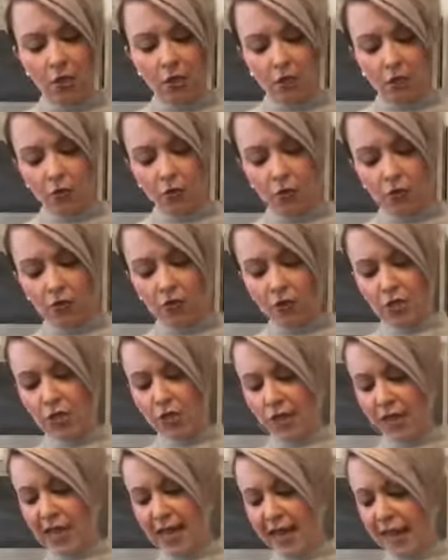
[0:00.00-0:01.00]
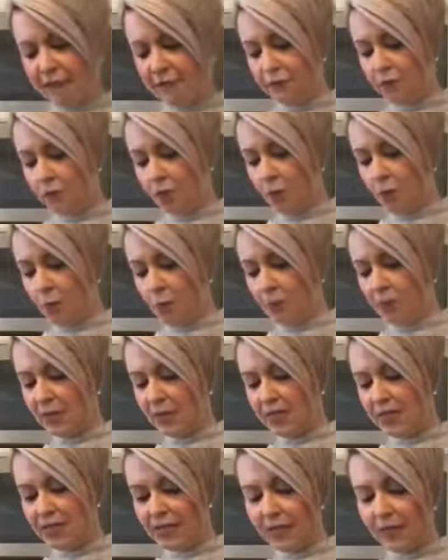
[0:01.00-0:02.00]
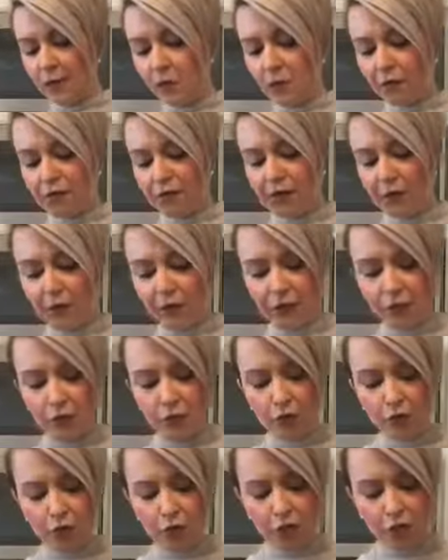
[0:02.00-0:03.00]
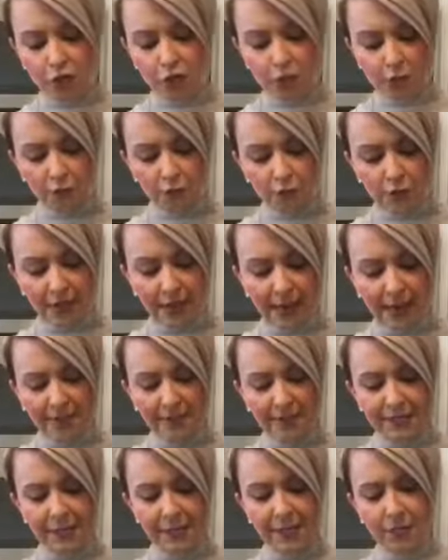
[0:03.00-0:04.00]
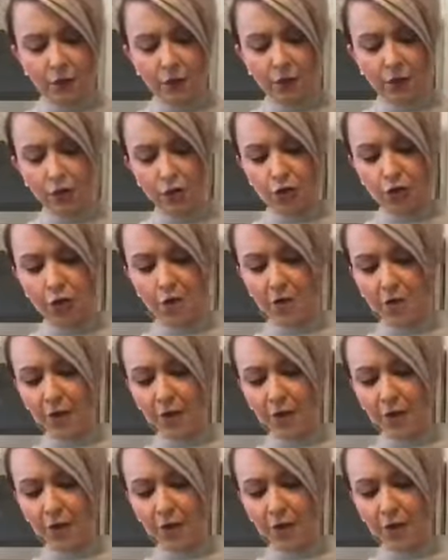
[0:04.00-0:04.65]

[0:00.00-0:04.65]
You're usually going to have to go to a place like O'Fallon Nutrition, which they have sitting on their shelf